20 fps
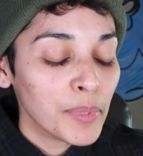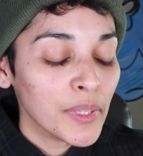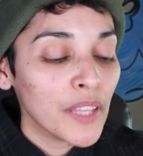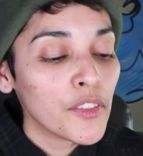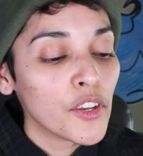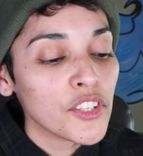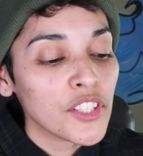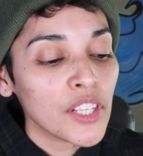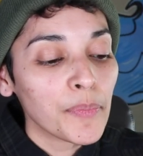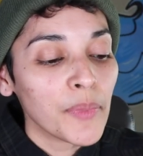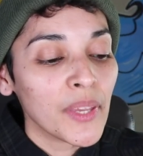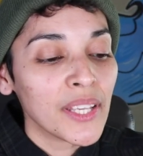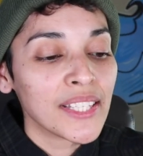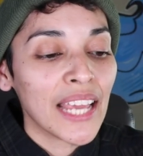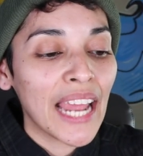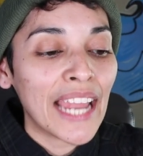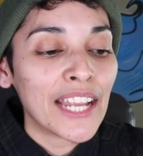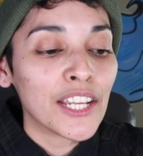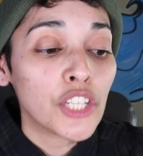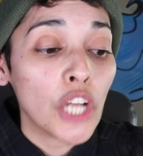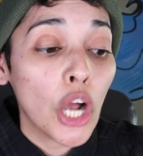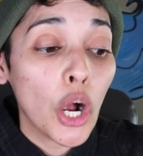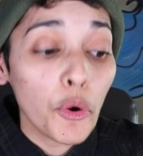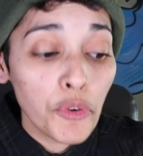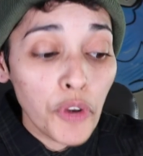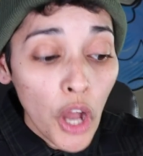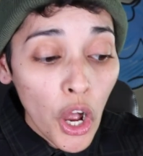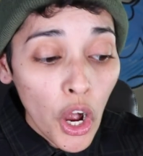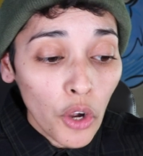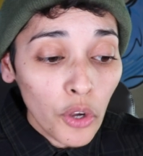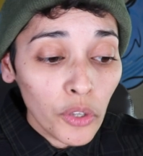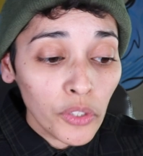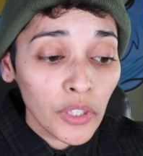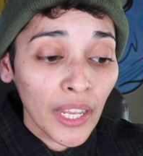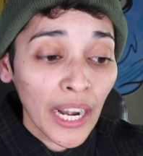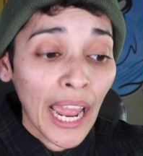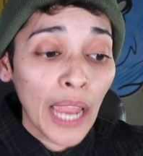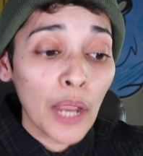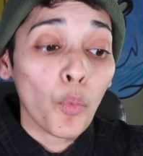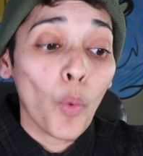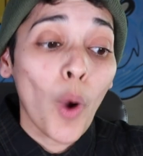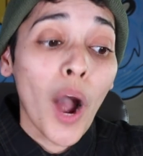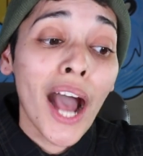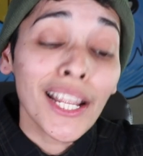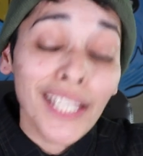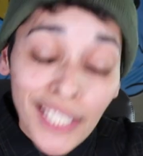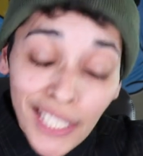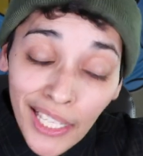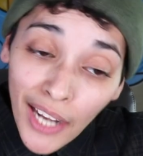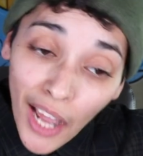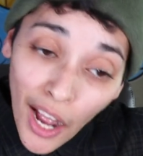But then there's some things that I don't know that I want to